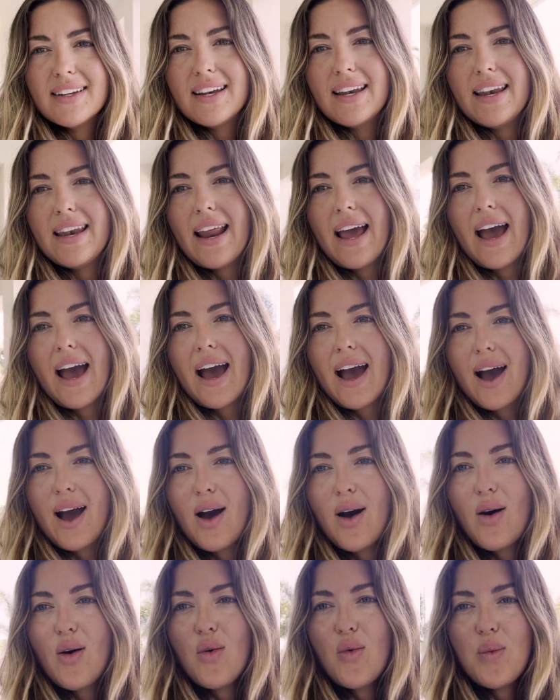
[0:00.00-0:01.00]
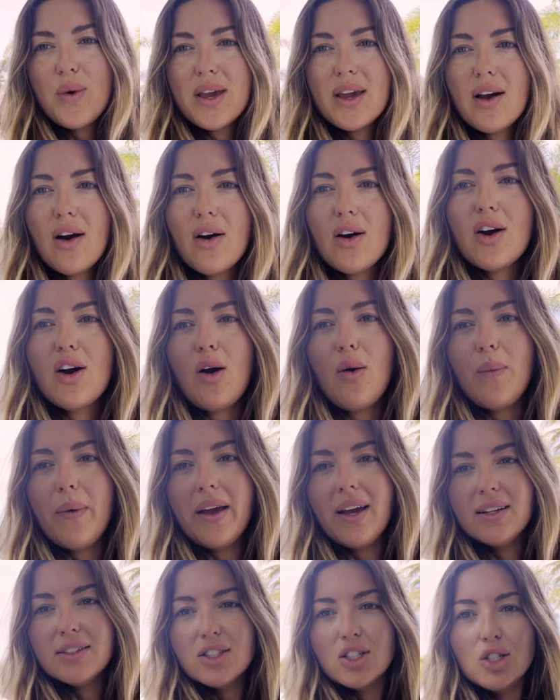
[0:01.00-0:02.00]
Now we are
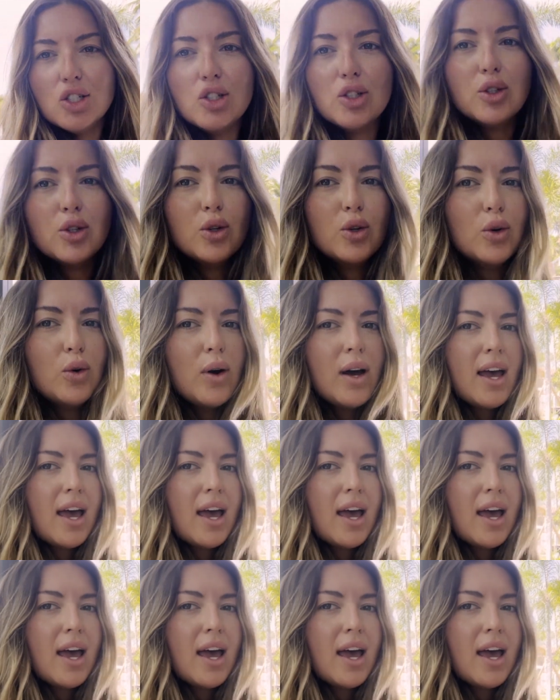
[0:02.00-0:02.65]
going to